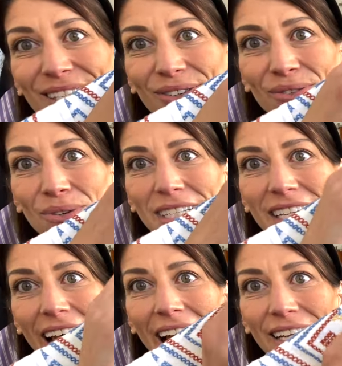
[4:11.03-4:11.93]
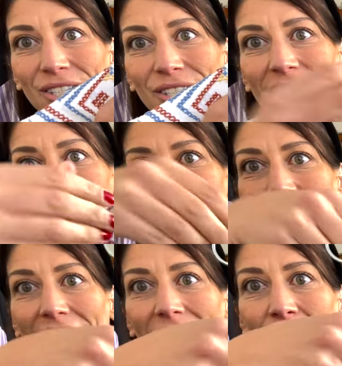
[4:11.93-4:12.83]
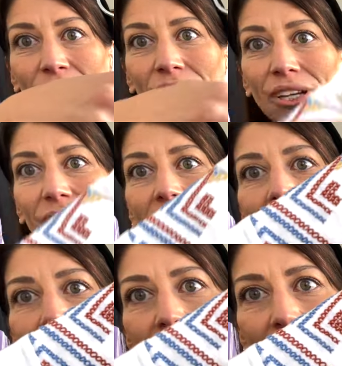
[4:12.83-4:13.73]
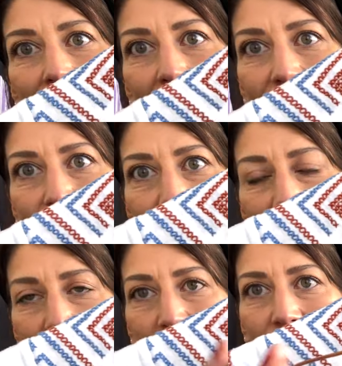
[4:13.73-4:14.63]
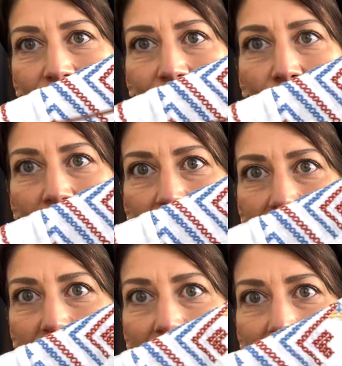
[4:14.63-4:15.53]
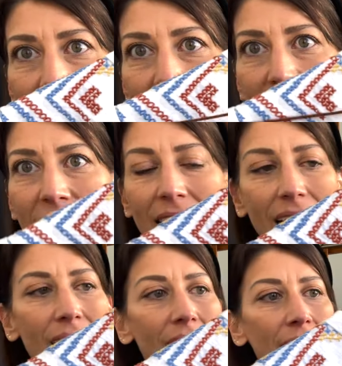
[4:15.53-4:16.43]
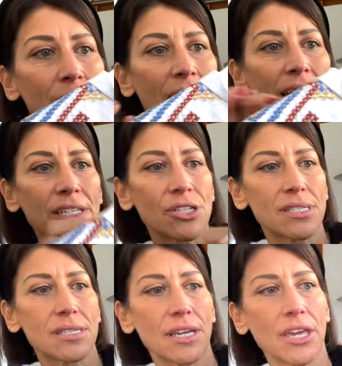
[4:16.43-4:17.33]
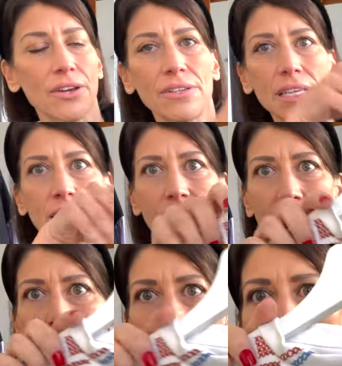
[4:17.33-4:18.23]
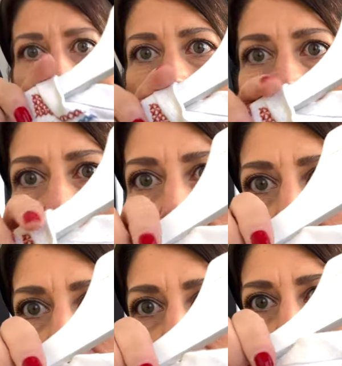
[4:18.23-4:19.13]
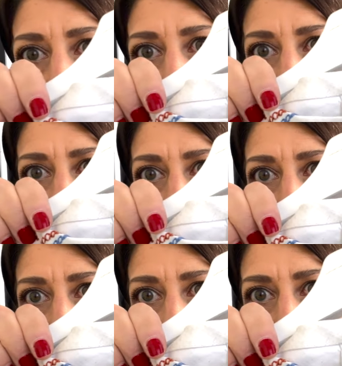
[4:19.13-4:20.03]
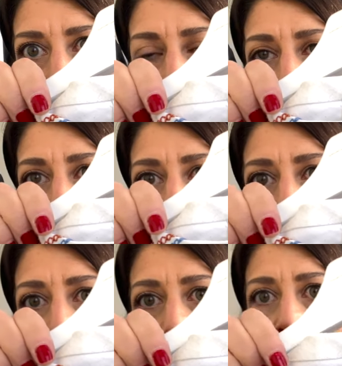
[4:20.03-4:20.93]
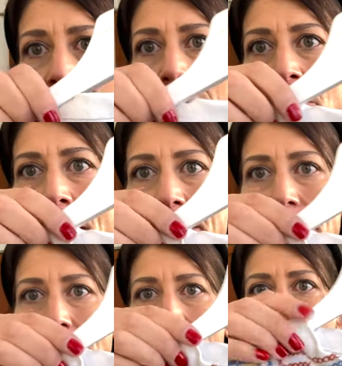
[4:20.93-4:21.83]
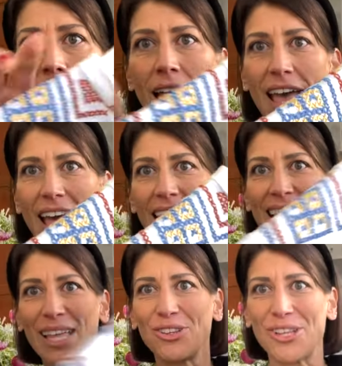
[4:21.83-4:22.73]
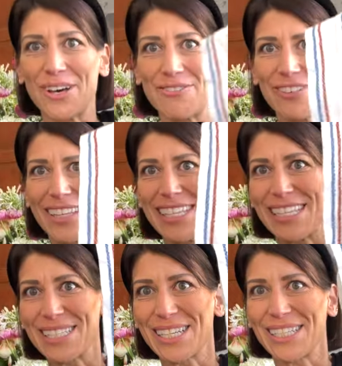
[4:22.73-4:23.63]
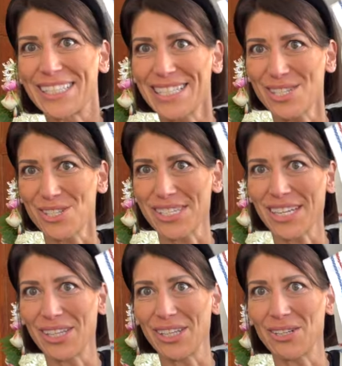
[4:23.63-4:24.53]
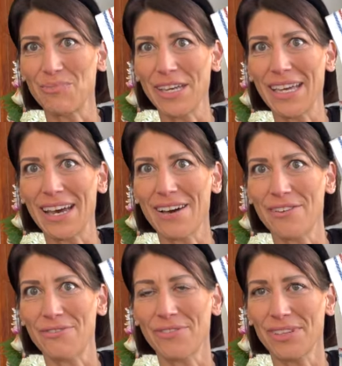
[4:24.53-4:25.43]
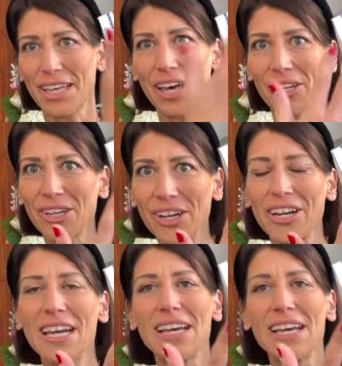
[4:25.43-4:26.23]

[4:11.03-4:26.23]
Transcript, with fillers: to attach Um, little leather strips for the ties. Um, and I just secured these, you can see here. I just sewed them, sewed them on on the back side, and I love the detail. It's just a little bit of color,